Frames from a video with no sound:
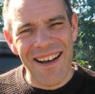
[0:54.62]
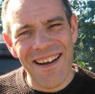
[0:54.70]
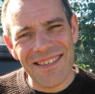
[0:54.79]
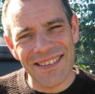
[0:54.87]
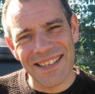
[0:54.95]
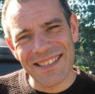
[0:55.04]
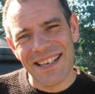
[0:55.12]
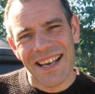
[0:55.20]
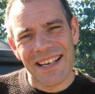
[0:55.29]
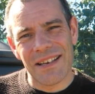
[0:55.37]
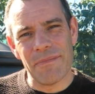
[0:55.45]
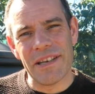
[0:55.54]
Gardeners
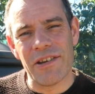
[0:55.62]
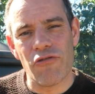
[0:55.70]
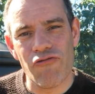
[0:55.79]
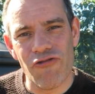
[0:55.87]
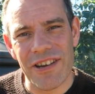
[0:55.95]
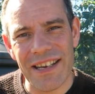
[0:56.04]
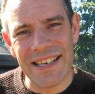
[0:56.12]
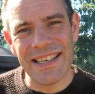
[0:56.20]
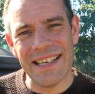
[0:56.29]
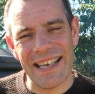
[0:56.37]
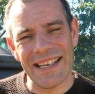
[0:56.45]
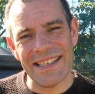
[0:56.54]
can be
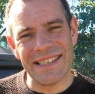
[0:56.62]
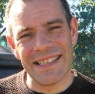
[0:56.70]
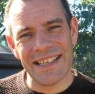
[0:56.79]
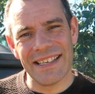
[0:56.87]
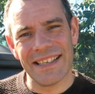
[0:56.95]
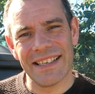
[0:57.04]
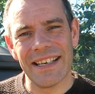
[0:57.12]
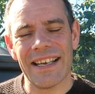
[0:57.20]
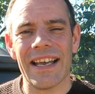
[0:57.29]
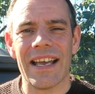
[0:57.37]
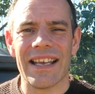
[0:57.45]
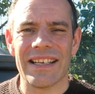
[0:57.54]
really lazy.
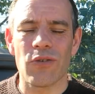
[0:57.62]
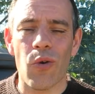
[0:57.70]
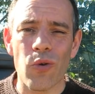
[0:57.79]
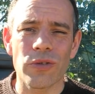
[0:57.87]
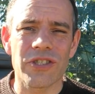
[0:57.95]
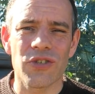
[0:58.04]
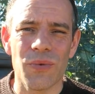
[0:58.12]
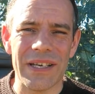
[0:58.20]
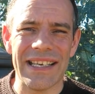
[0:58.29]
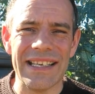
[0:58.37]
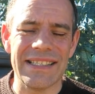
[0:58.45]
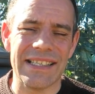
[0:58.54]
It's all too
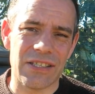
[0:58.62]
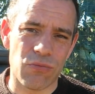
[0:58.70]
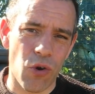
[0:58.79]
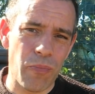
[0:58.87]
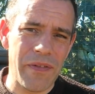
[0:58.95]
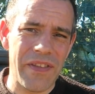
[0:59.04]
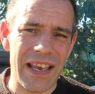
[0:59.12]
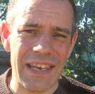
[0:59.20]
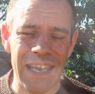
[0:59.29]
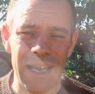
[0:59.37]
easy to open that